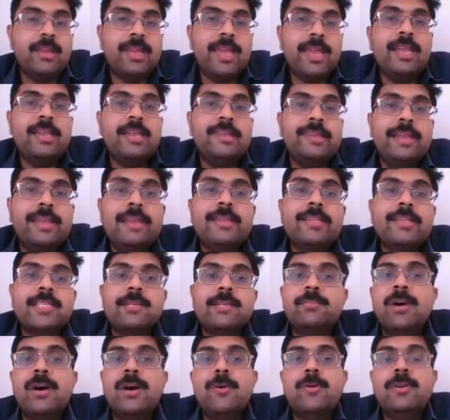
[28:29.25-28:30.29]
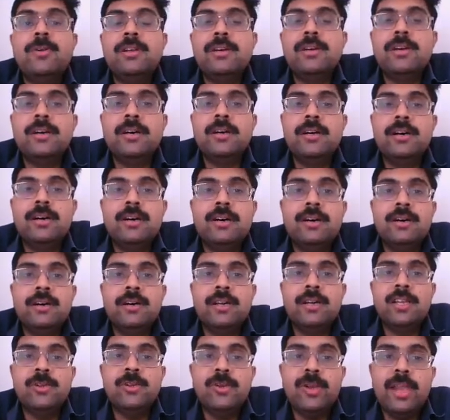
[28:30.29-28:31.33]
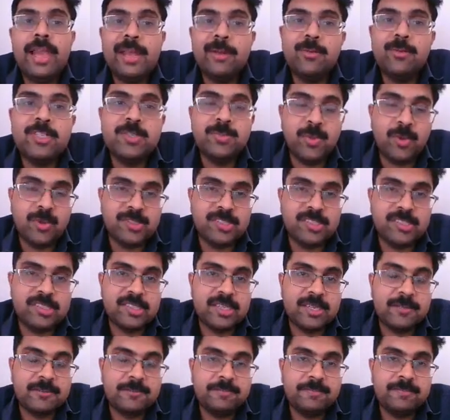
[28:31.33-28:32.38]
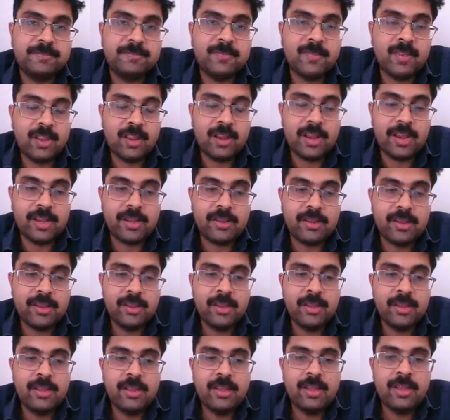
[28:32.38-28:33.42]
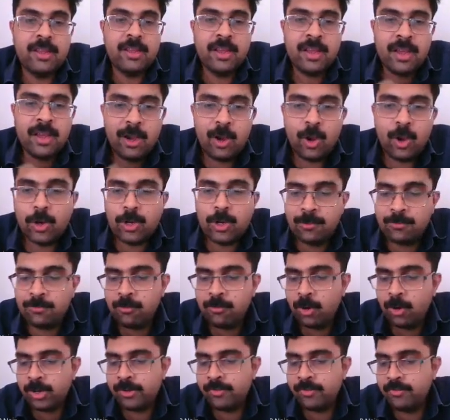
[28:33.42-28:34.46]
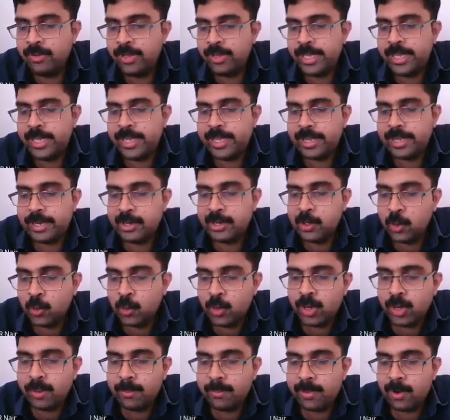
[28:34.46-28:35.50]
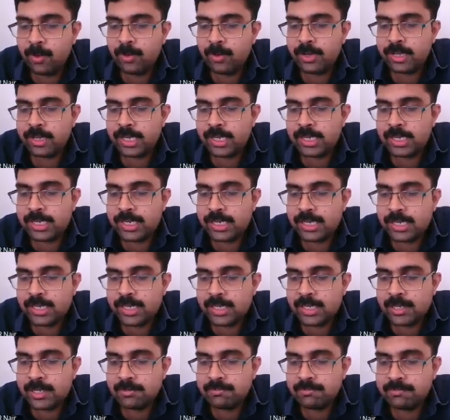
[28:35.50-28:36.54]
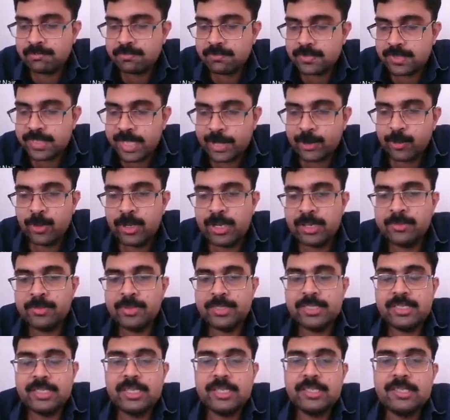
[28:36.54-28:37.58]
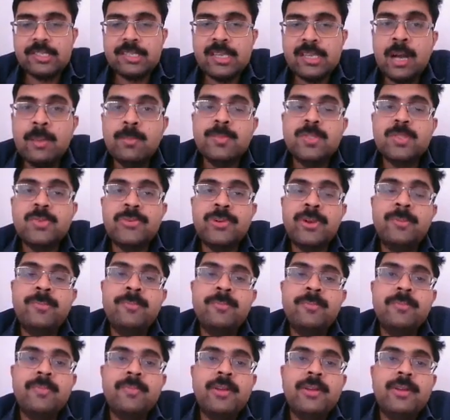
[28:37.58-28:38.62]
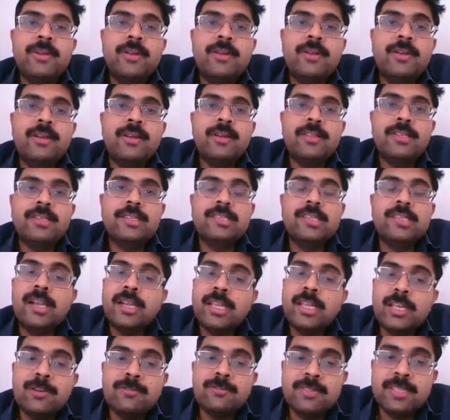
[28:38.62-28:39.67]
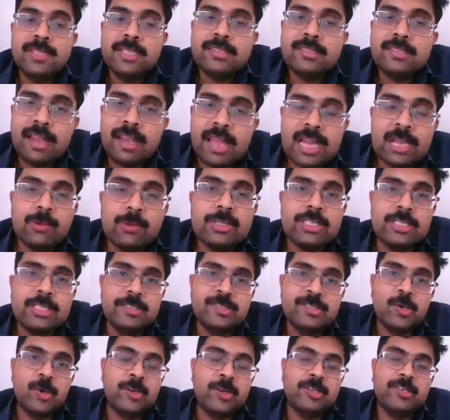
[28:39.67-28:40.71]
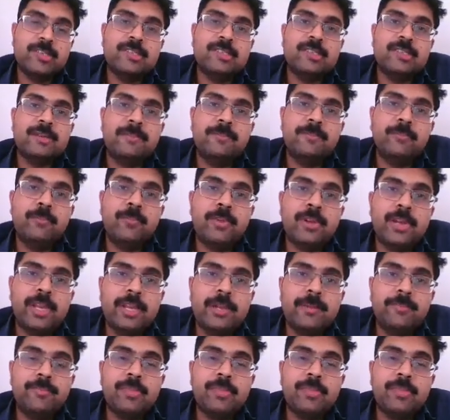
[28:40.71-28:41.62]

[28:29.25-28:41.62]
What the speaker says: can tell us about language processing. Right? A lot of what we know about psycholinguistics comes from the study of these language disorders, right?